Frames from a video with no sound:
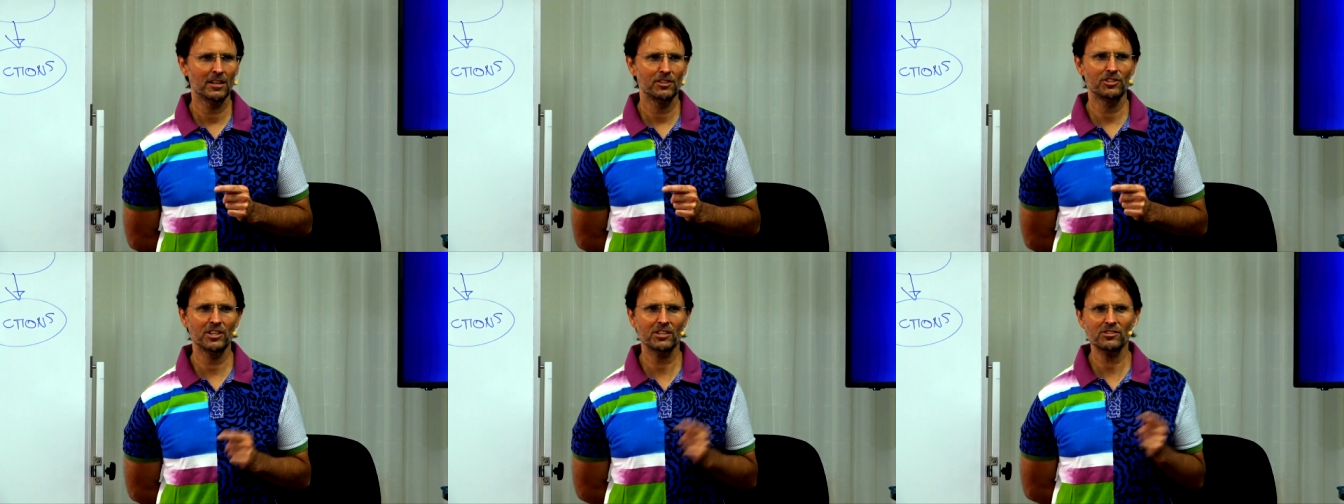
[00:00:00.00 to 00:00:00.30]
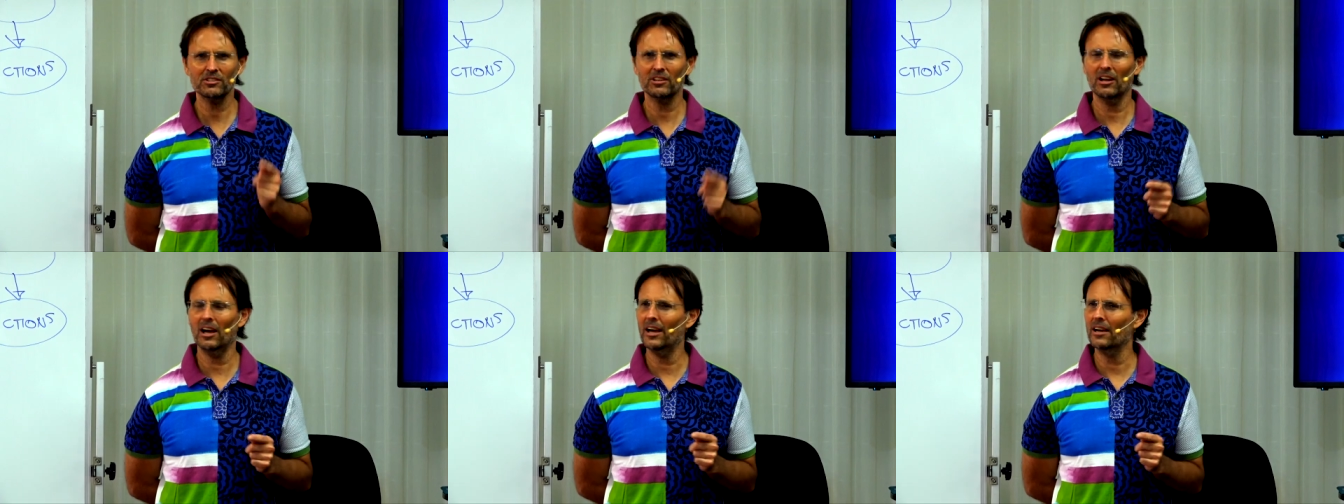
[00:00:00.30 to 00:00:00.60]

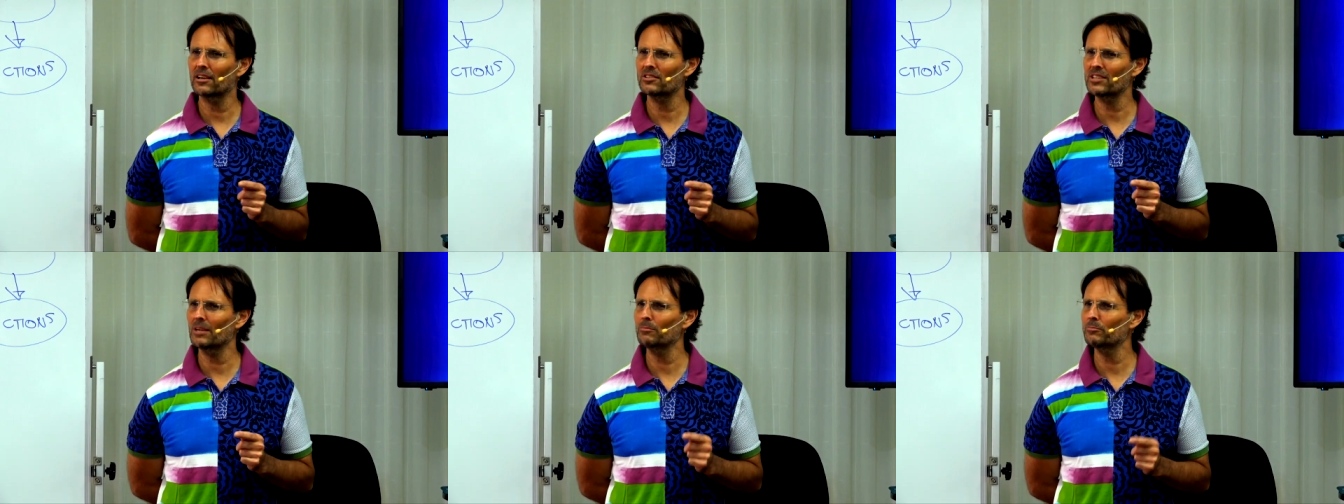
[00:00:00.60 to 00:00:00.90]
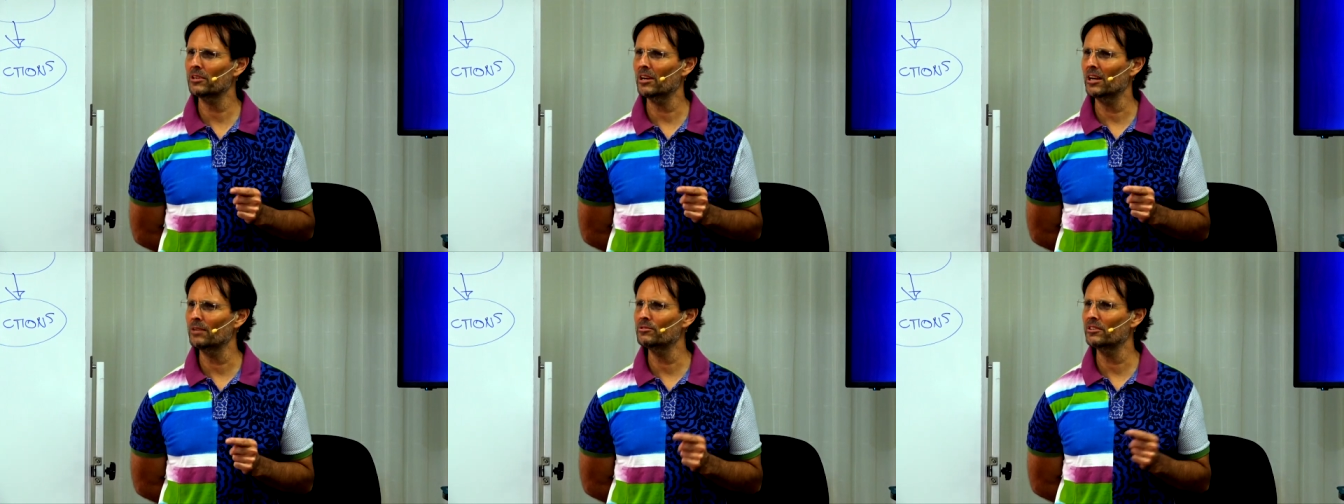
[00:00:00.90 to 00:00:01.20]
Just like
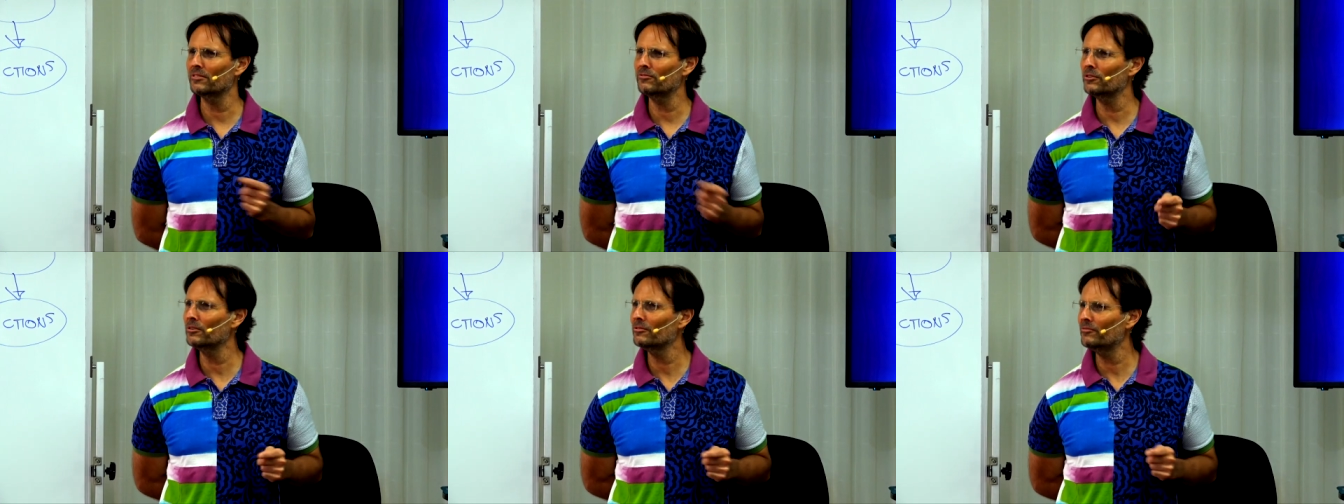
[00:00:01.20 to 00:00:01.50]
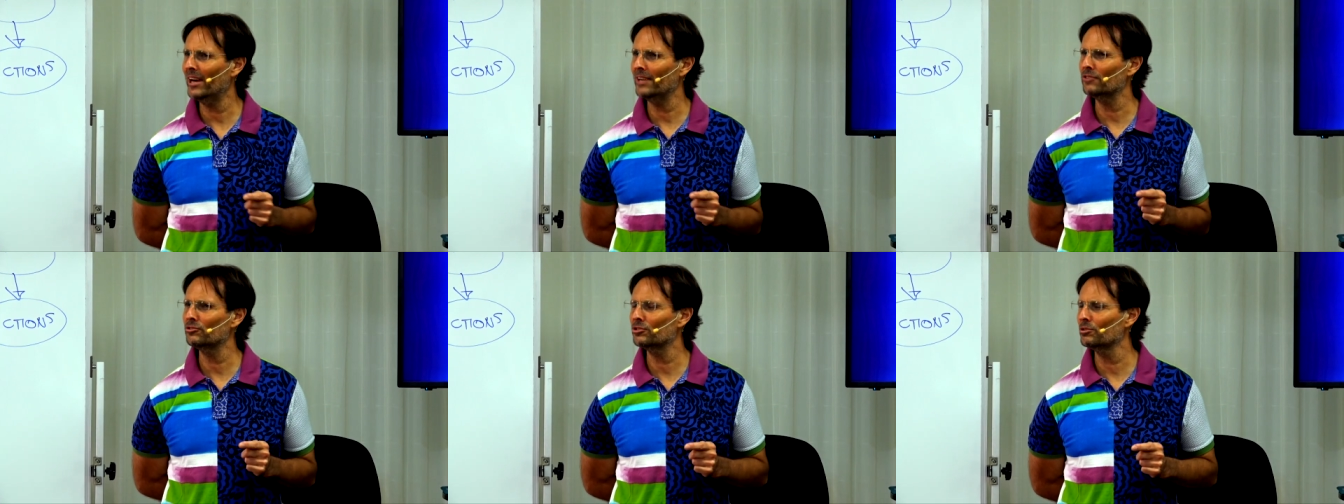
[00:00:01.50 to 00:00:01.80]
sometimes if
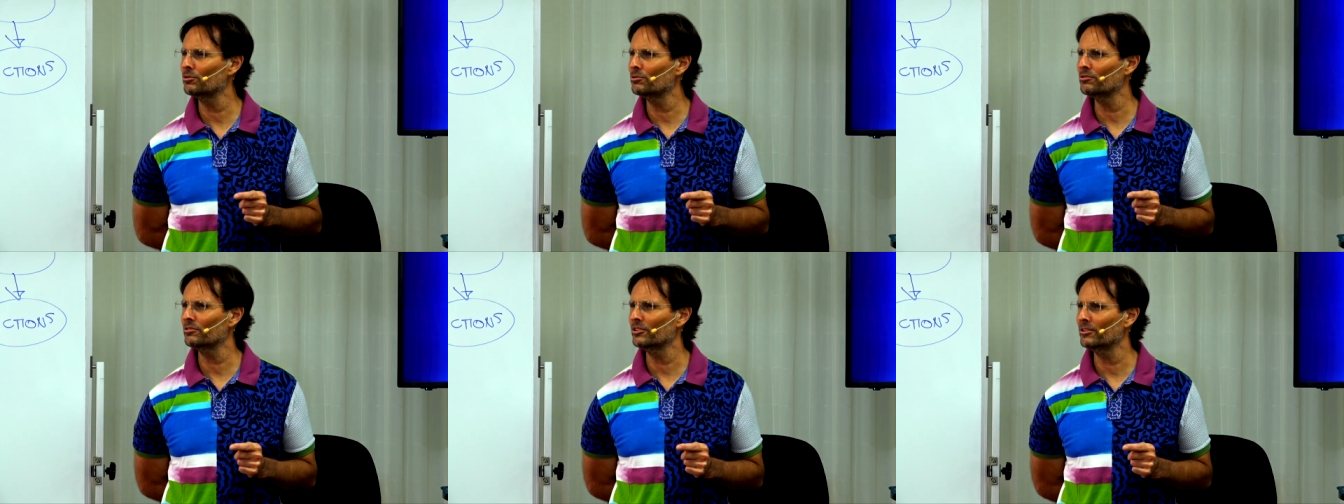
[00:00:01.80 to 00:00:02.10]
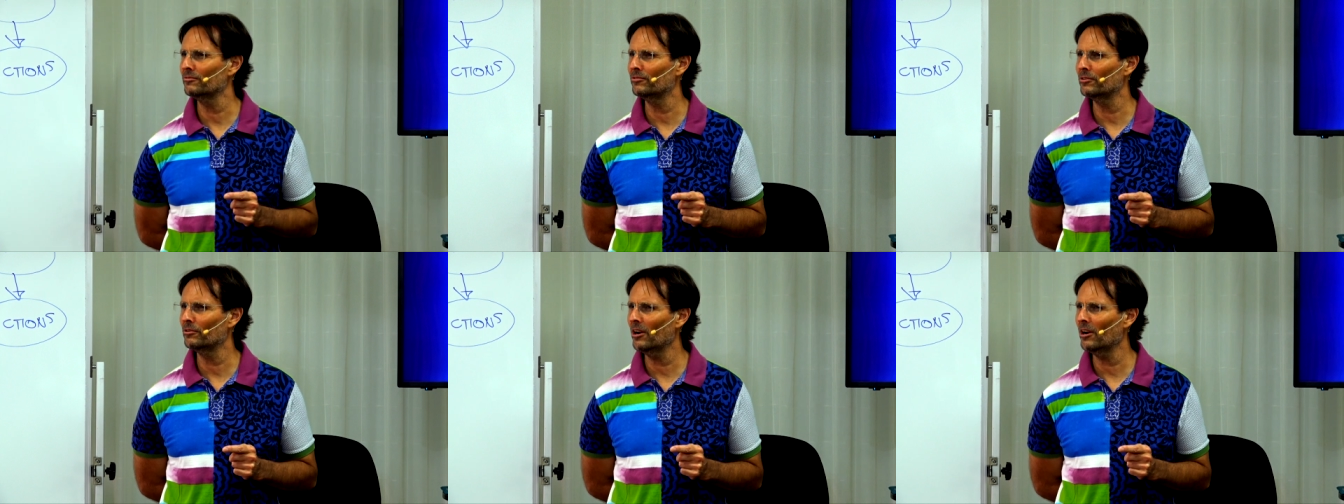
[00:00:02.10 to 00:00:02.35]
you've had children of